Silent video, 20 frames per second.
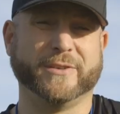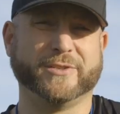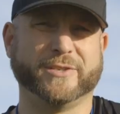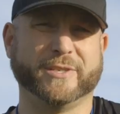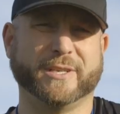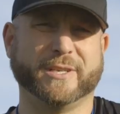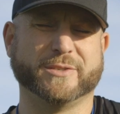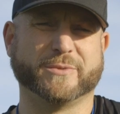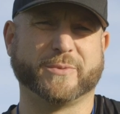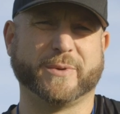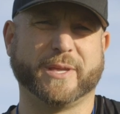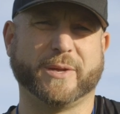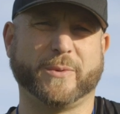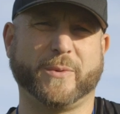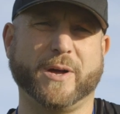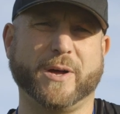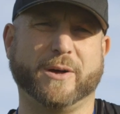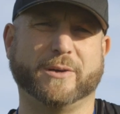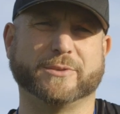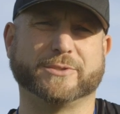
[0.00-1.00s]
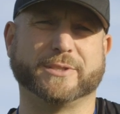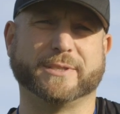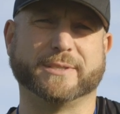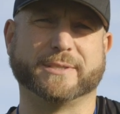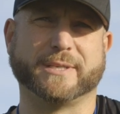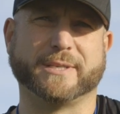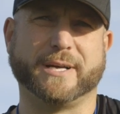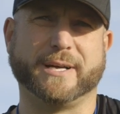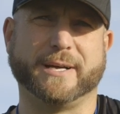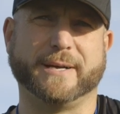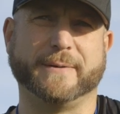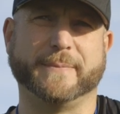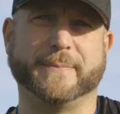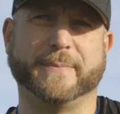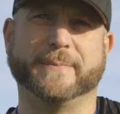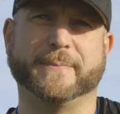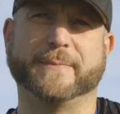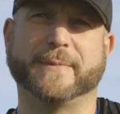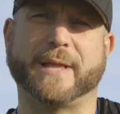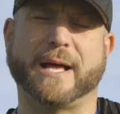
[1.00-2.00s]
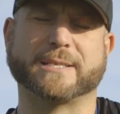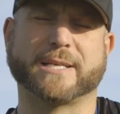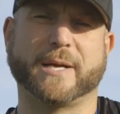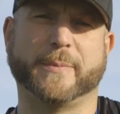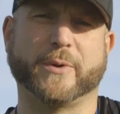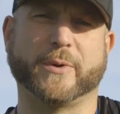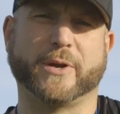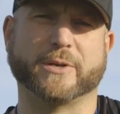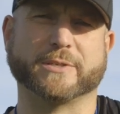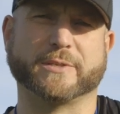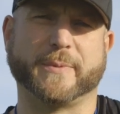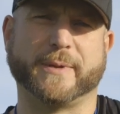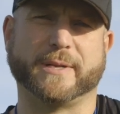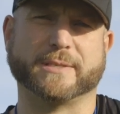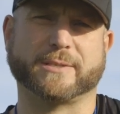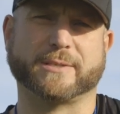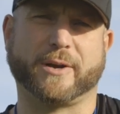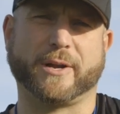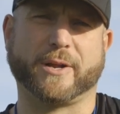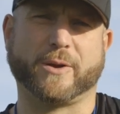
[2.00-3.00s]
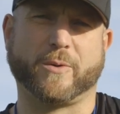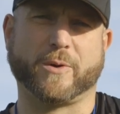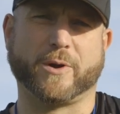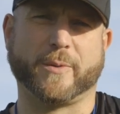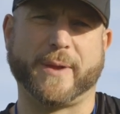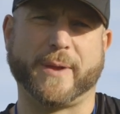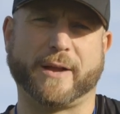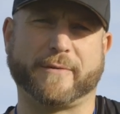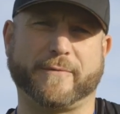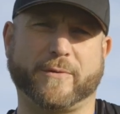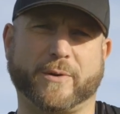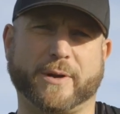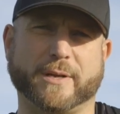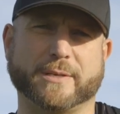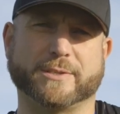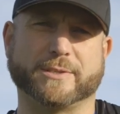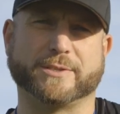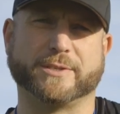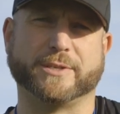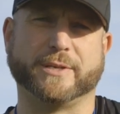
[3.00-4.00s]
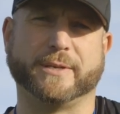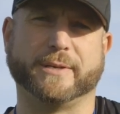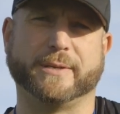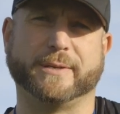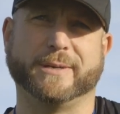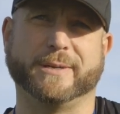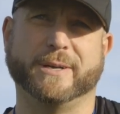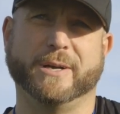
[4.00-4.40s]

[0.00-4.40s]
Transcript: She does really well. She's uh, last couple years have been a starting cornerback for us. She